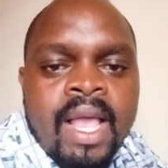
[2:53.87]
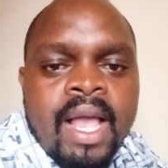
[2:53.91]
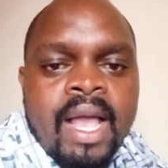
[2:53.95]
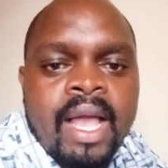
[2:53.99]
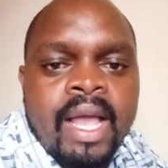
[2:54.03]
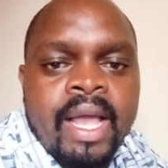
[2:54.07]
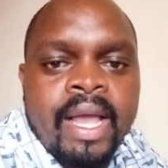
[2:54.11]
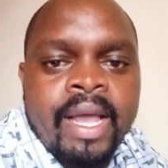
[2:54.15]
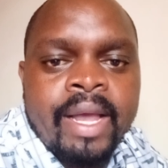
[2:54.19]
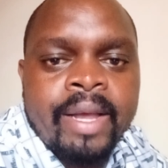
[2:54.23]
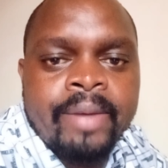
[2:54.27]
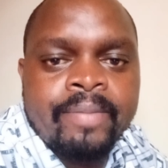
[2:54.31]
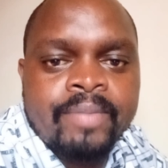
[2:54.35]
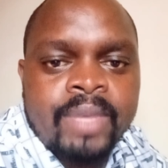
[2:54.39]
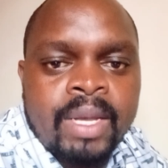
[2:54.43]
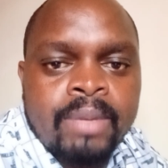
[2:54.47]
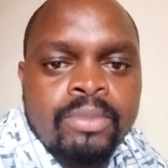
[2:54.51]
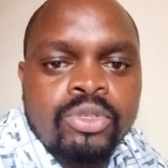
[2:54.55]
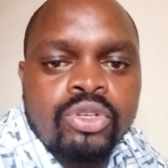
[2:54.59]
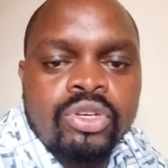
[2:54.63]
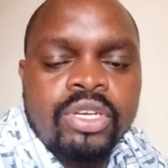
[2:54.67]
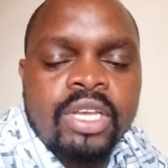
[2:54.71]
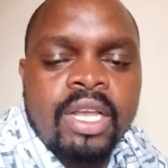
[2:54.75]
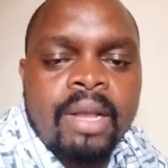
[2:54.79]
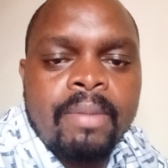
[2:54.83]
I'm
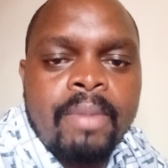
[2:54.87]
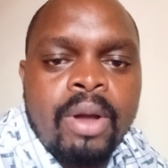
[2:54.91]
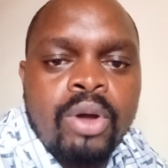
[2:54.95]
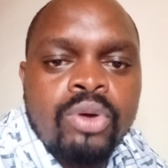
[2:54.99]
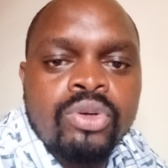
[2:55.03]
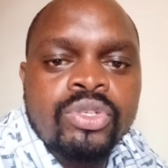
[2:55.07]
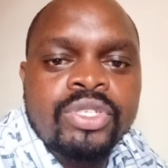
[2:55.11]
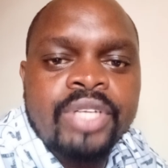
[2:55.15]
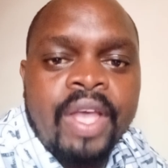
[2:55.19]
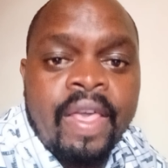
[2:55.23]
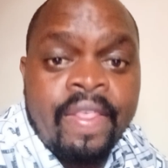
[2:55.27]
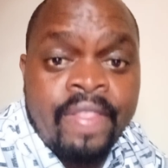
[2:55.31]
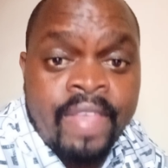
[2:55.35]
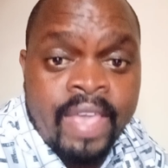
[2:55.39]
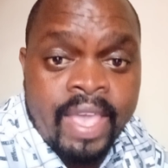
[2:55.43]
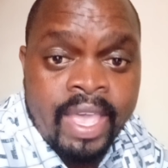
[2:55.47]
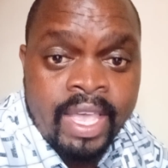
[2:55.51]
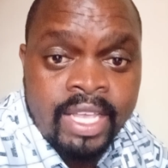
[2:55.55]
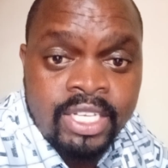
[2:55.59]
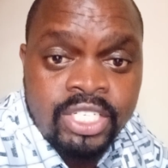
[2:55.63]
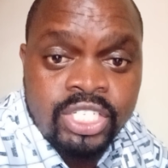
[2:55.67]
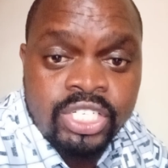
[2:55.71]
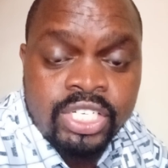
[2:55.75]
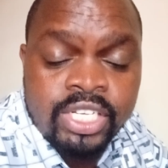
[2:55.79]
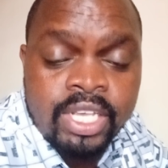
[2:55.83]
talking about the
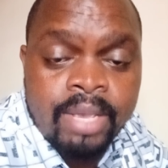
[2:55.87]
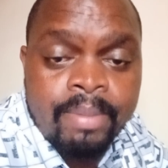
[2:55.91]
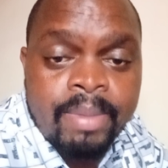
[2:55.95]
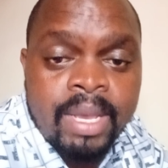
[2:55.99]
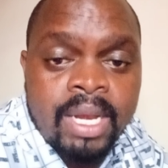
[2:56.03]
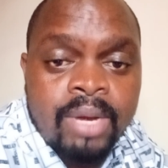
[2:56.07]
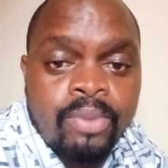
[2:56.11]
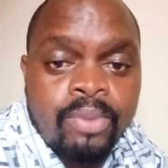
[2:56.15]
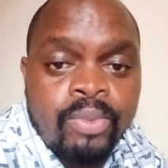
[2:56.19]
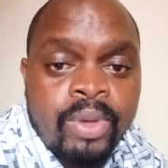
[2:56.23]
HTML